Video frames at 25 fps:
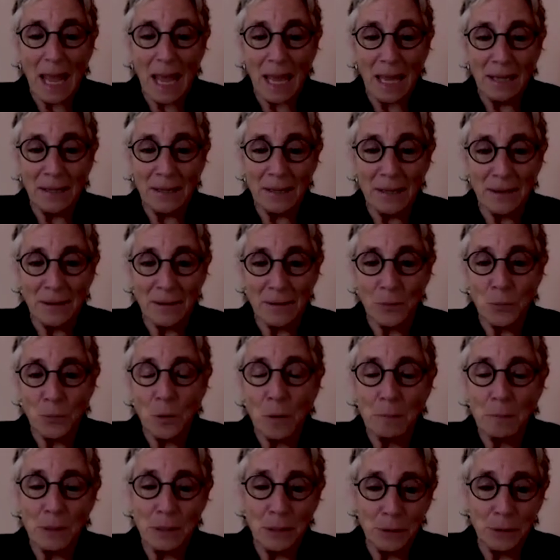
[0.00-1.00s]
And the
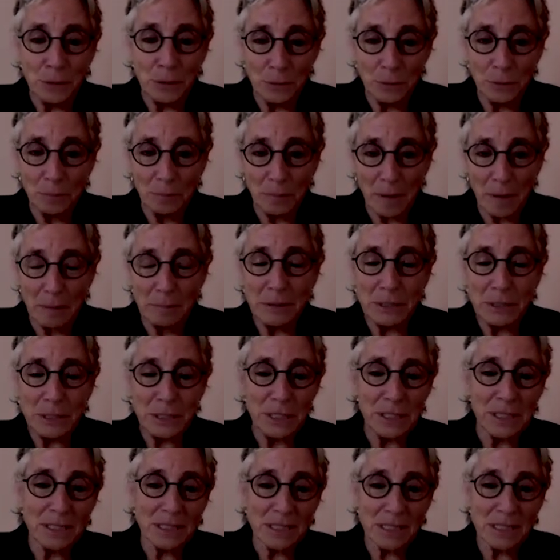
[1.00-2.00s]
woman who published
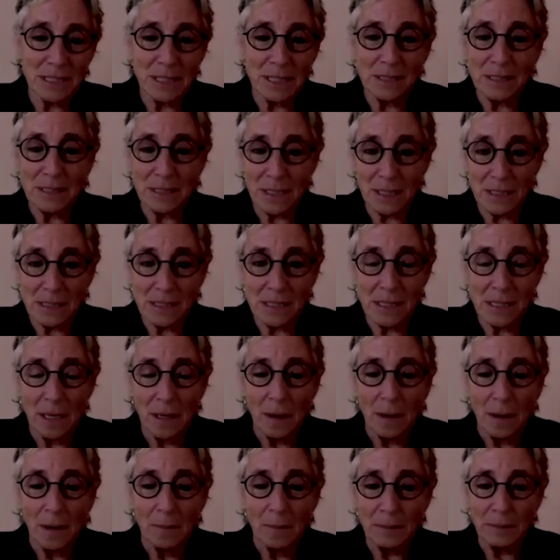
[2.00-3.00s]
this says,
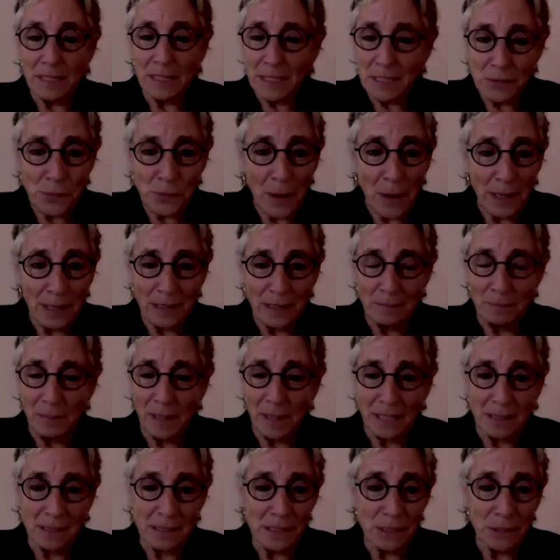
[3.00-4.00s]
please write in
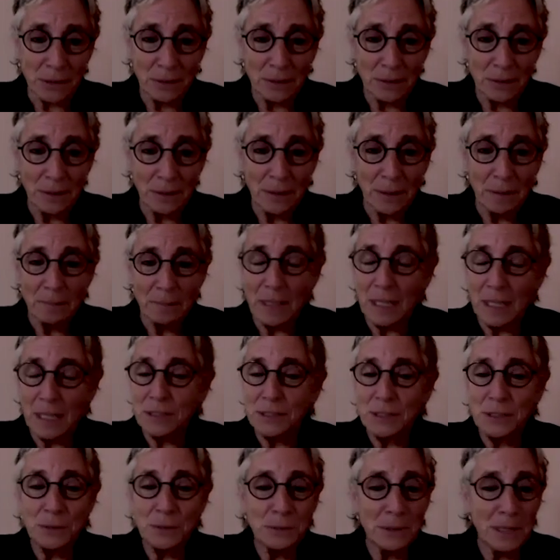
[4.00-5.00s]
pencil,
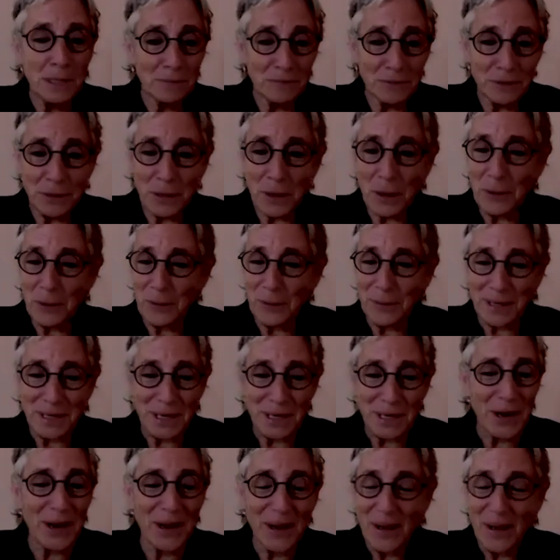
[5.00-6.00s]
because you never know
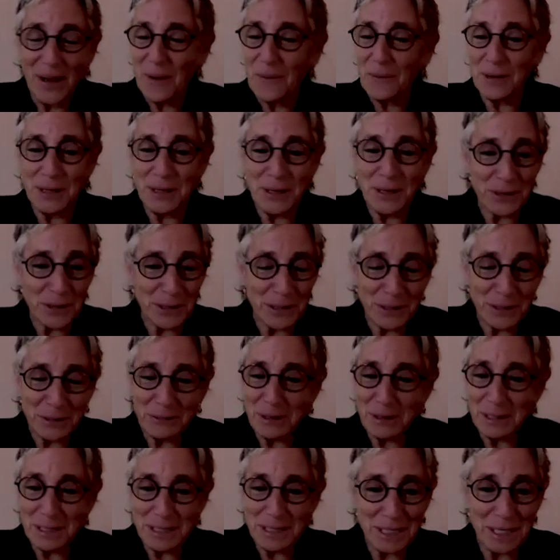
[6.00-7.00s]
when you're going to
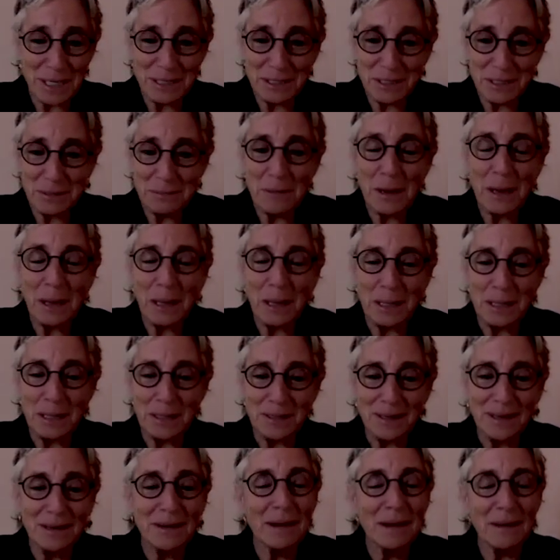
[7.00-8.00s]
want to change your mind.
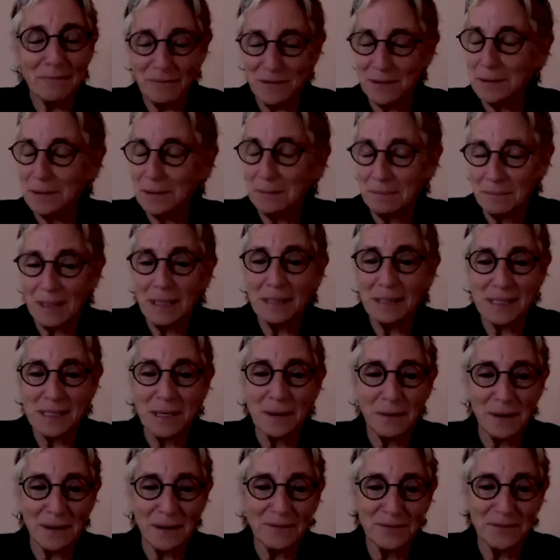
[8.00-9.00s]
And I feel that's
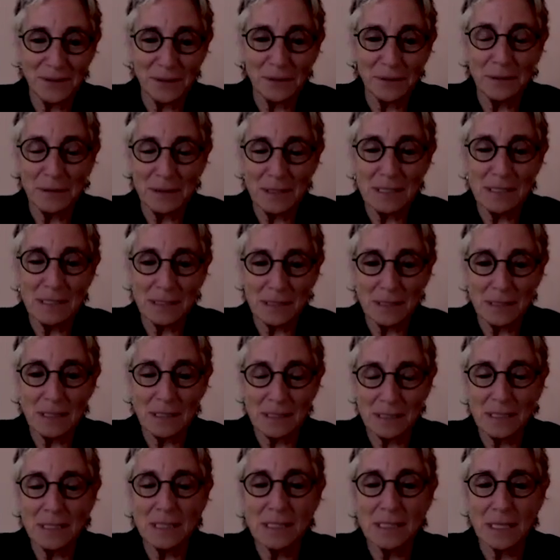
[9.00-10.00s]
how I feel that this
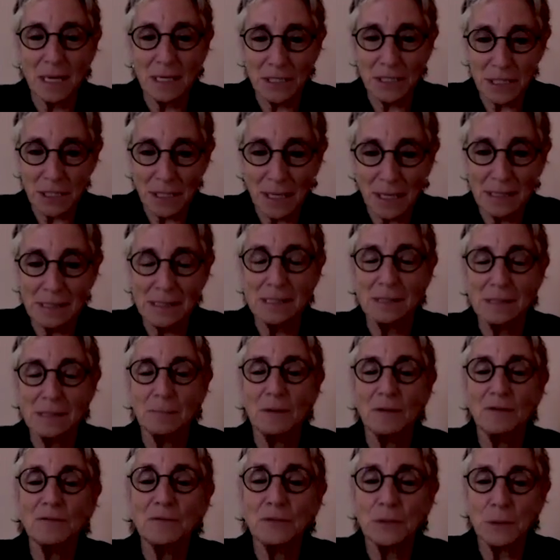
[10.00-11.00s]
discussion has to
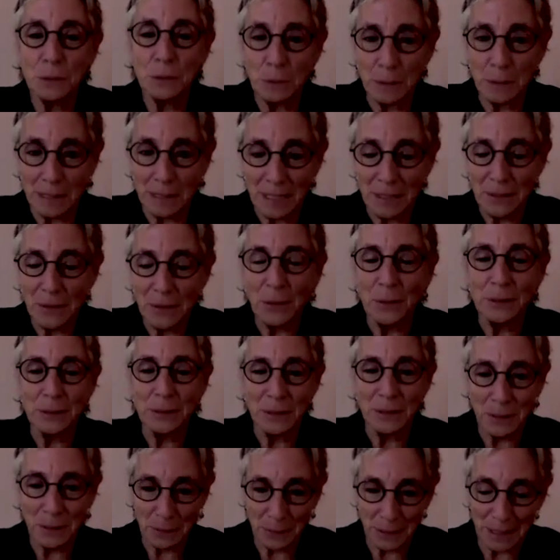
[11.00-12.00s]
be fluid and
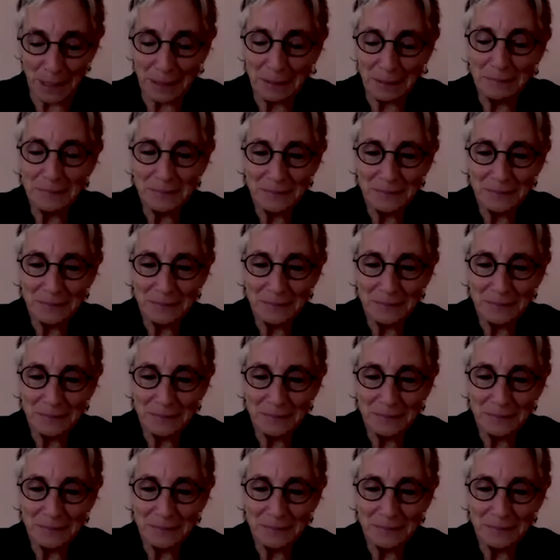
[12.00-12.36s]
ongoing.